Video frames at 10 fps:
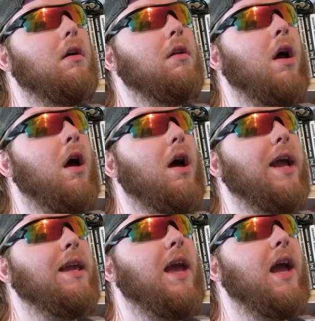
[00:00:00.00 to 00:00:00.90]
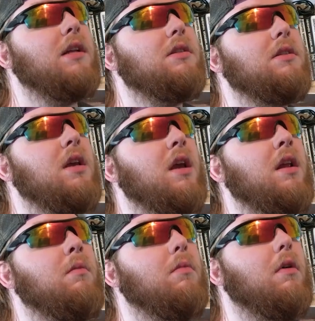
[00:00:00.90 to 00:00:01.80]
Oh no, I can't see
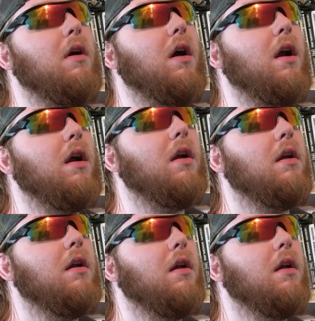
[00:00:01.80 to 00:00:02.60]
anymore!